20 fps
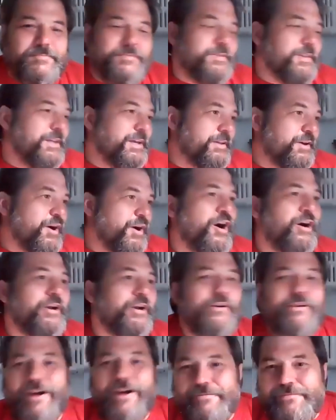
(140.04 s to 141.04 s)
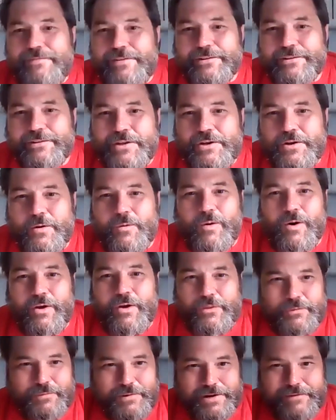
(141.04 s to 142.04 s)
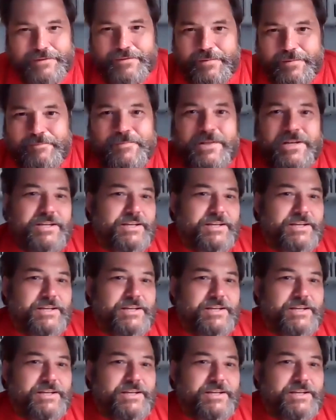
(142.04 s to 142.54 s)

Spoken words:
the honor I feel to know all three of them.